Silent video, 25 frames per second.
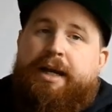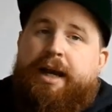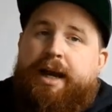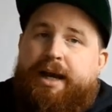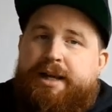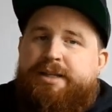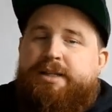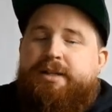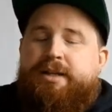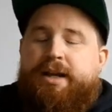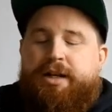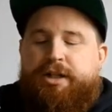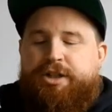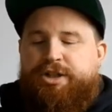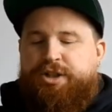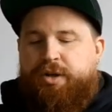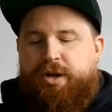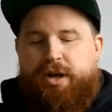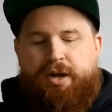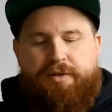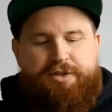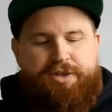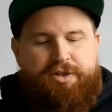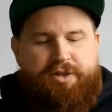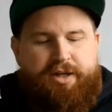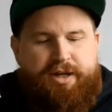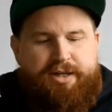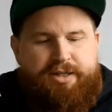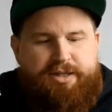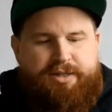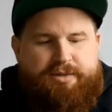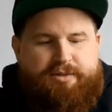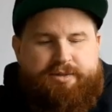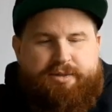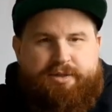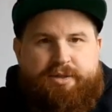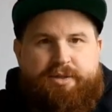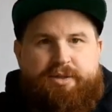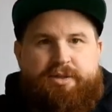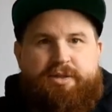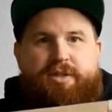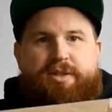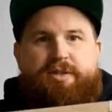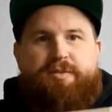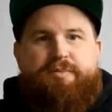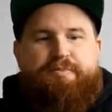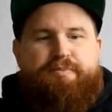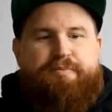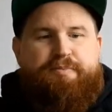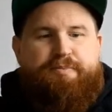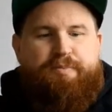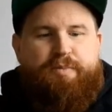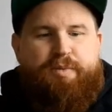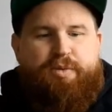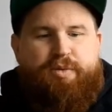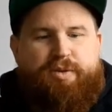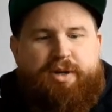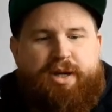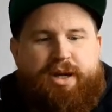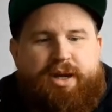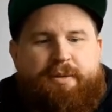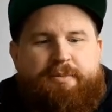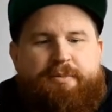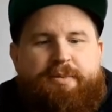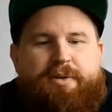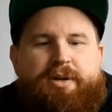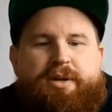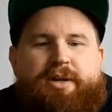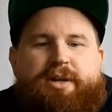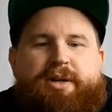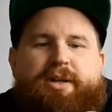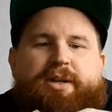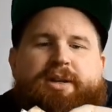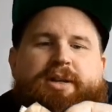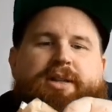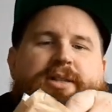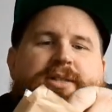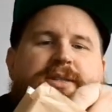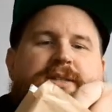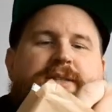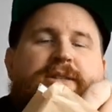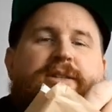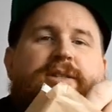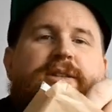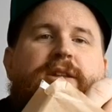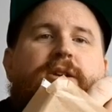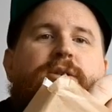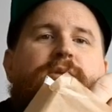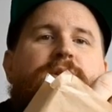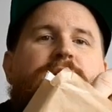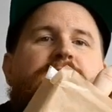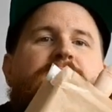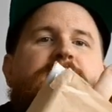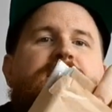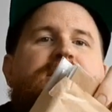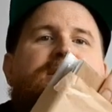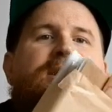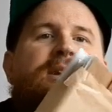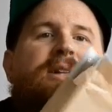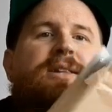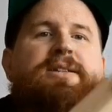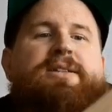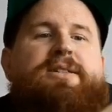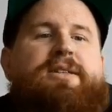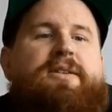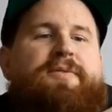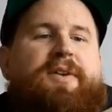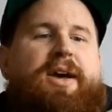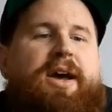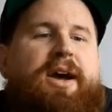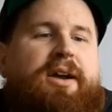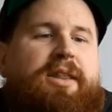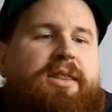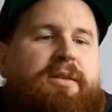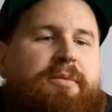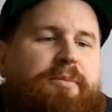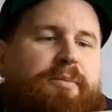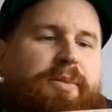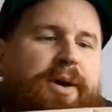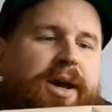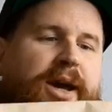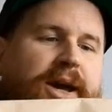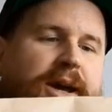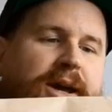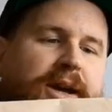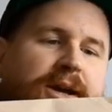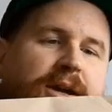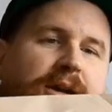I still gotta show it off to you guys. Let's grab slowly. Let's take this stuff out of the bag.